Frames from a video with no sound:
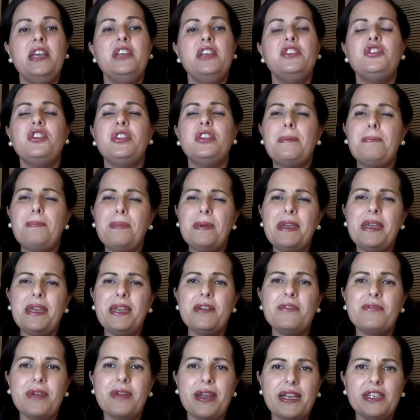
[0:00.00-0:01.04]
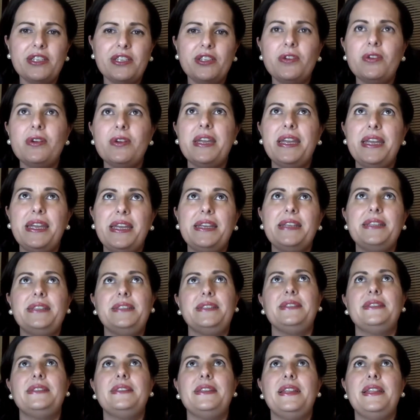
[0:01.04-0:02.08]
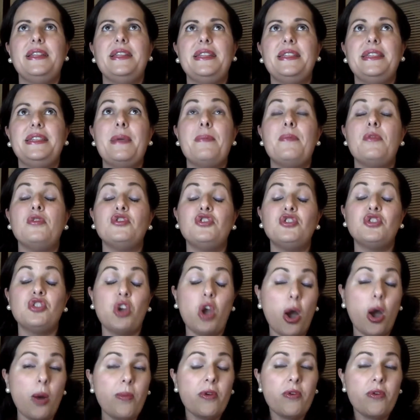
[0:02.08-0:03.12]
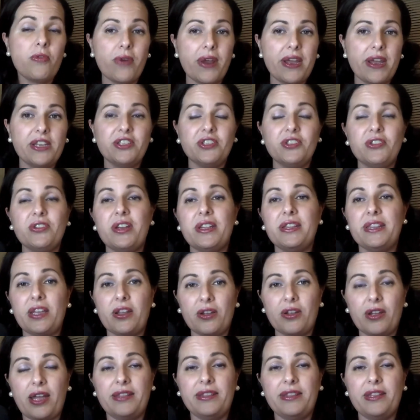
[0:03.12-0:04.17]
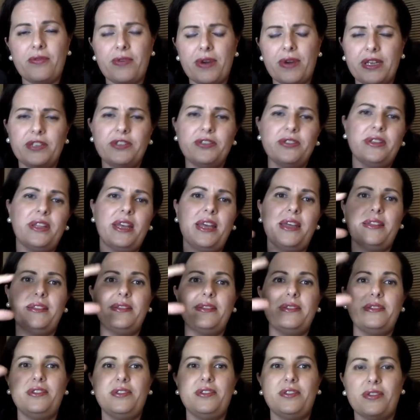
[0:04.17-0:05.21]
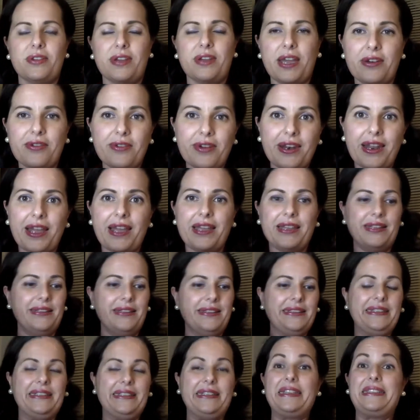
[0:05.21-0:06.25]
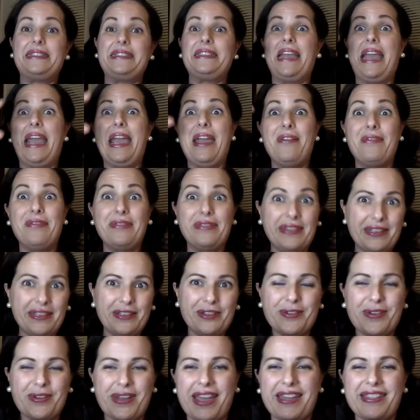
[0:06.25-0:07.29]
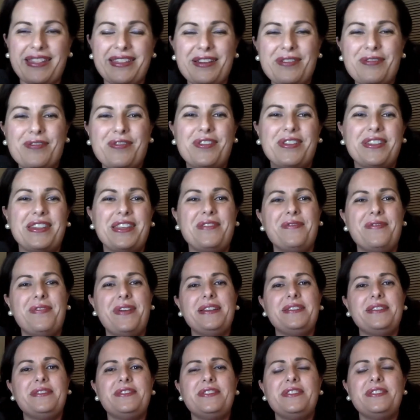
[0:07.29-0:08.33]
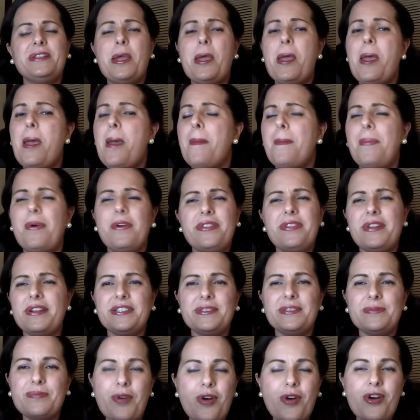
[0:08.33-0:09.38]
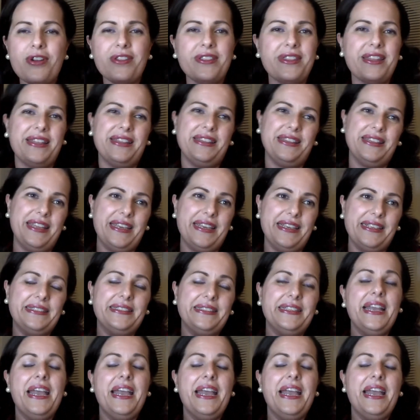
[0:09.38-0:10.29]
So the PE ratio is the most common ratio and the ratio that, kind of like gets everything together for the investors. But there's more than this.